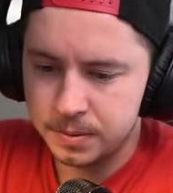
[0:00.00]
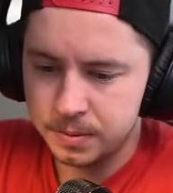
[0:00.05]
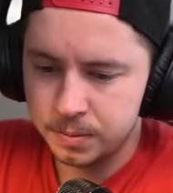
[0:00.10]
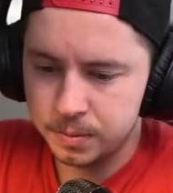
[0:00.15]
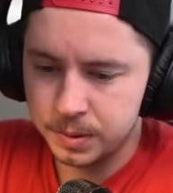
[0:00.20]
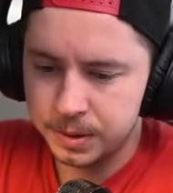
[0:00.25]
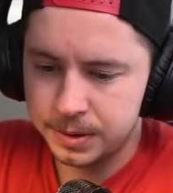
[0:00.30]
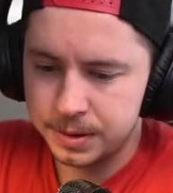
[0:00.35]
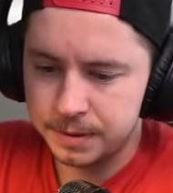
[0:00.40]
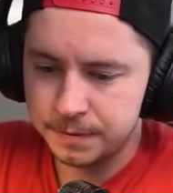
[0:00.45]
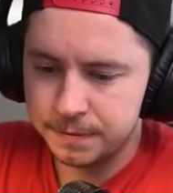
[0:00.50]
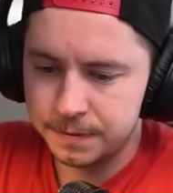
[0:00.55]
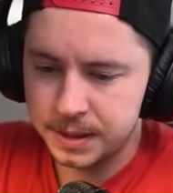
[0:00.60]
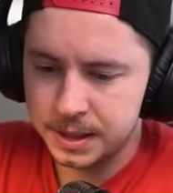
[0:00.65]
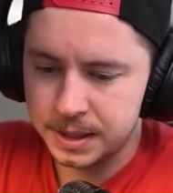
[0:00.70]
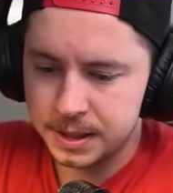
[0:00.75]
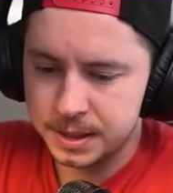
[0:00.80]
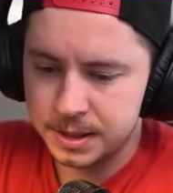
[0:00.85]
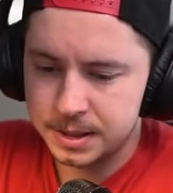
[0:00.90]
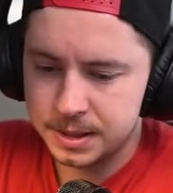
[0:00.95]
With the
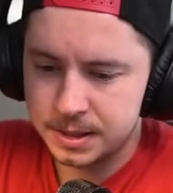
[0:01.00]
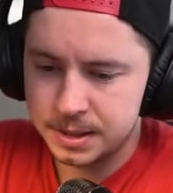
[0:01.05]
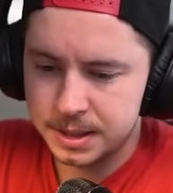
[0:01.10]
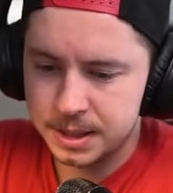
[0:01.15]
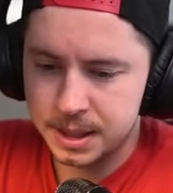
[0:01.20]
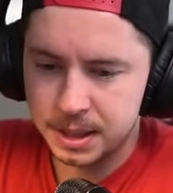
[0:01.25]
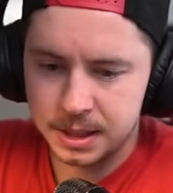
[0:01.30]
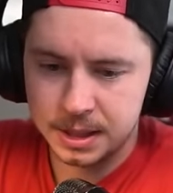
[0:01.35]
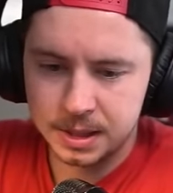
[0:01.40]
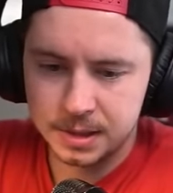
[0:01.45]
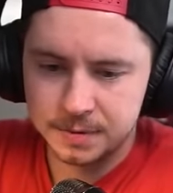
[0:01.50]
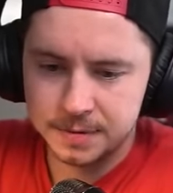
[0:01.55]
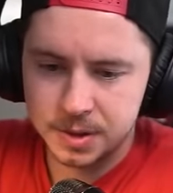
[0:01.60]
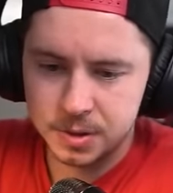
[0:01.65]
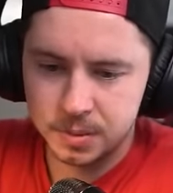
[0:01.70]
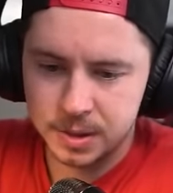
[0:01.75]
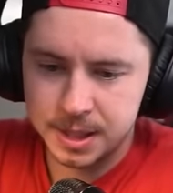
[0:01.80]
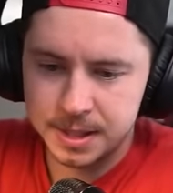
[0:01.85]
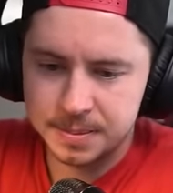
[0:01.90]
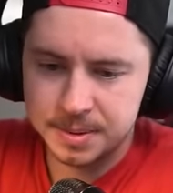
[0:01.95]
Phoenix, does King get enough
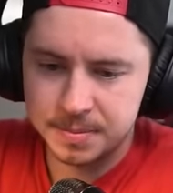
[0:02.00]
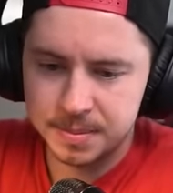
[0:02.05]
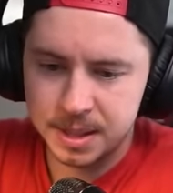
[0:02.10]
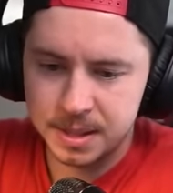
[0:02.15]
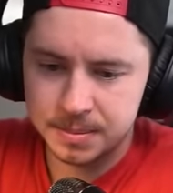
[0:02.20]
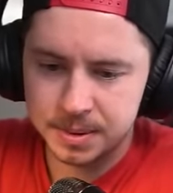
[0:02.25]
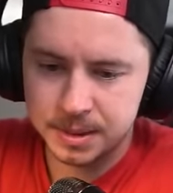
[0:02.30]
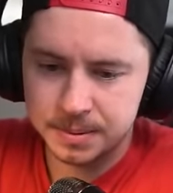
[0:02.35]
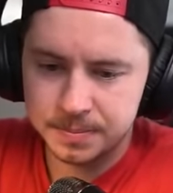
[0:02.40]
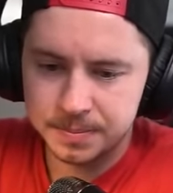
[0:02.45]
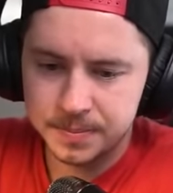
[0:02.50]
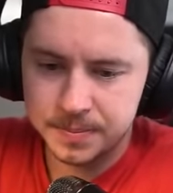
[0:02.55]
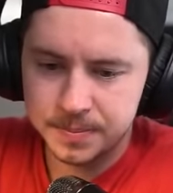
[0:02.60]
swipes? Maybe.